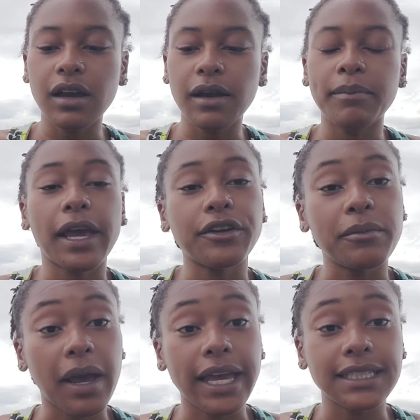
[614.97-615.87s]
a better
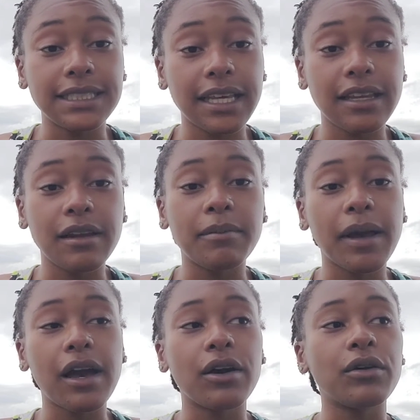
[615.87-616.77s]
mindset
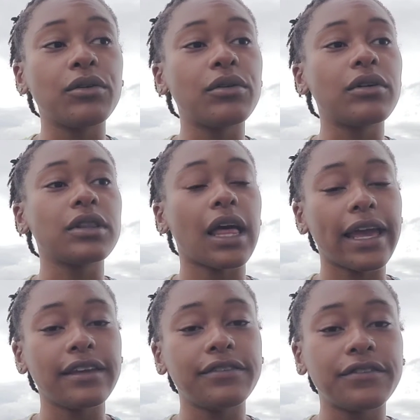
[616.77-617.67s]
about
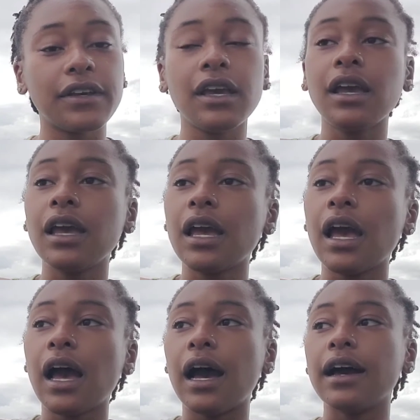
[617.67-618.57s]
life,
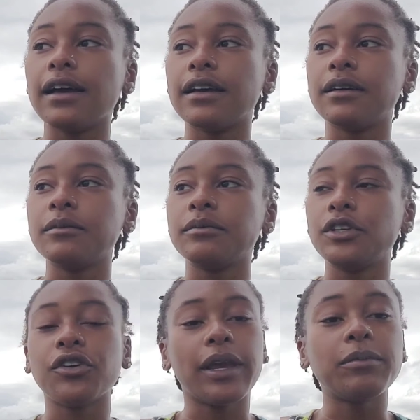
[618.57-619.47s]

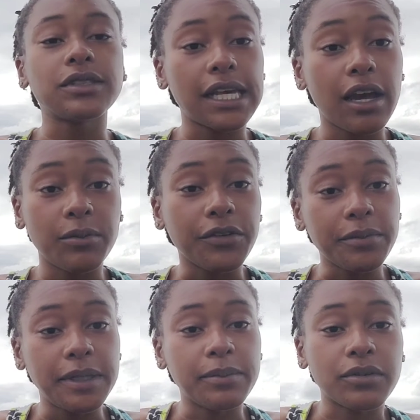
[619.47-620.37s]
you're able to help more
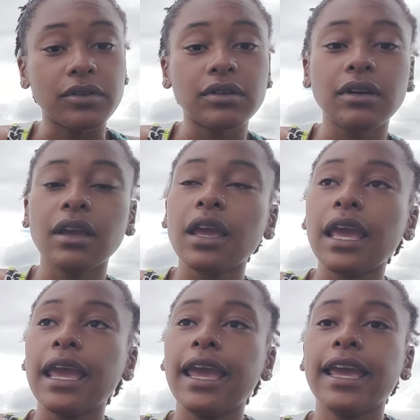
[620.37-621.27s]
people.
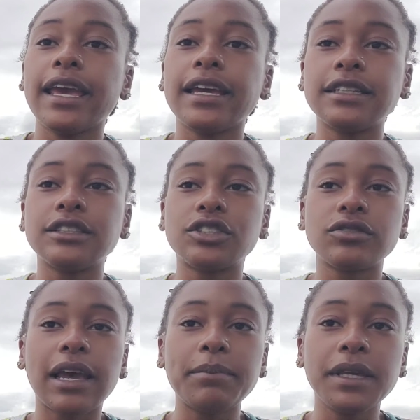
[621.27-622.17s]
And so
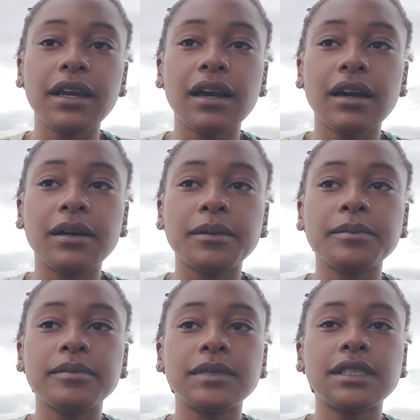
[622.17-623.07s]
that
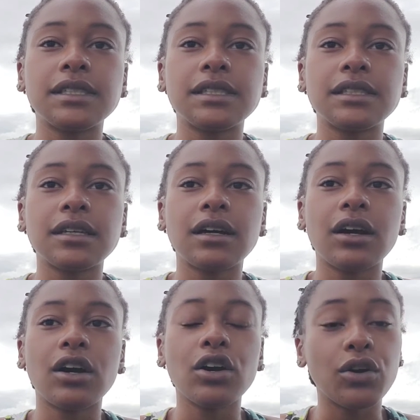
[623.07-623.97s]
becomes
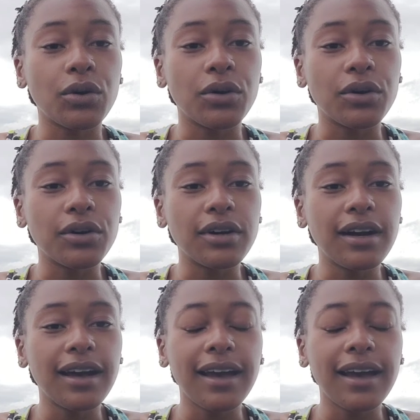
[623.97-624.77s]
a goal.